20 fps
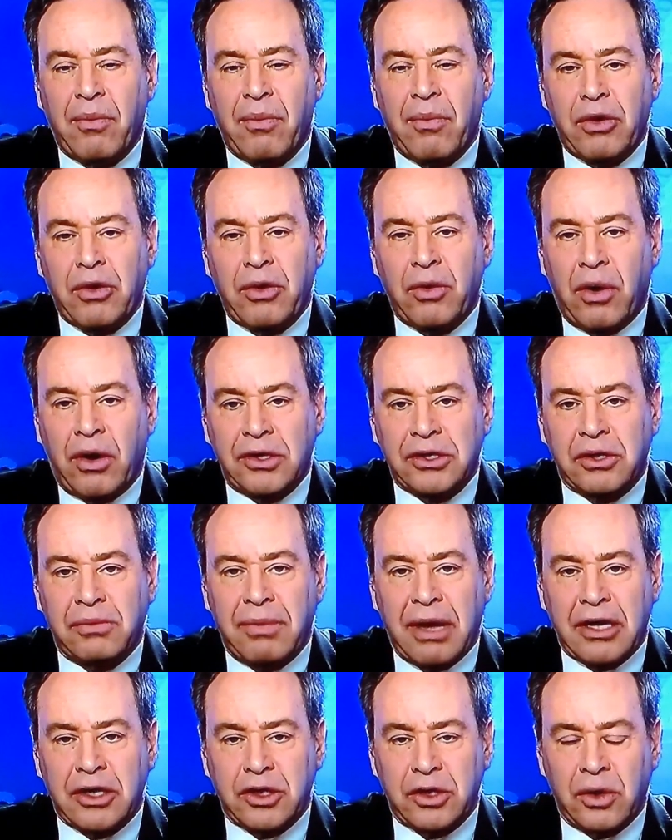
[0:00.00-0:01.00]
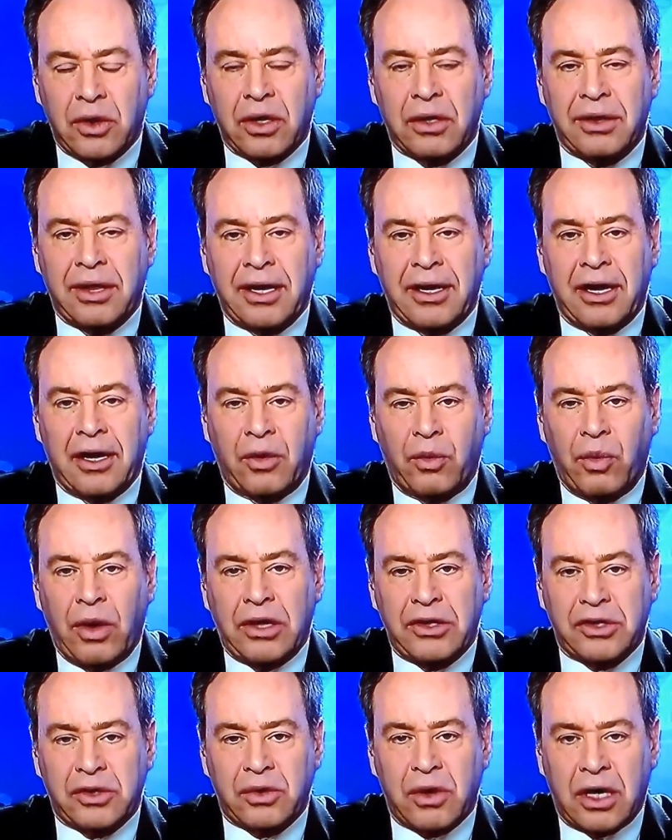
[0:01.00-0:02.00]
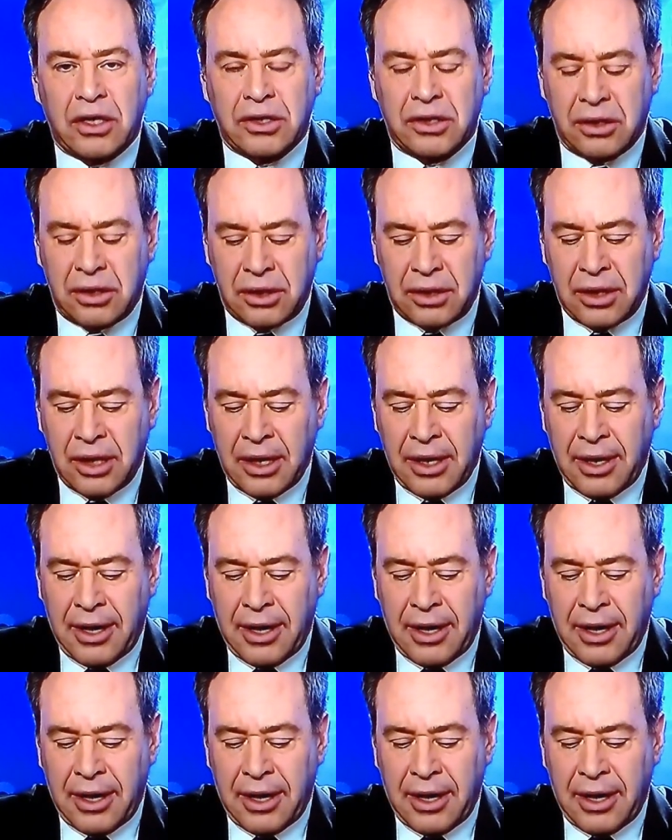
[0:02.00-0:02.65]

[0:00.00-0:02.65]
But you also make sure that in a well-structured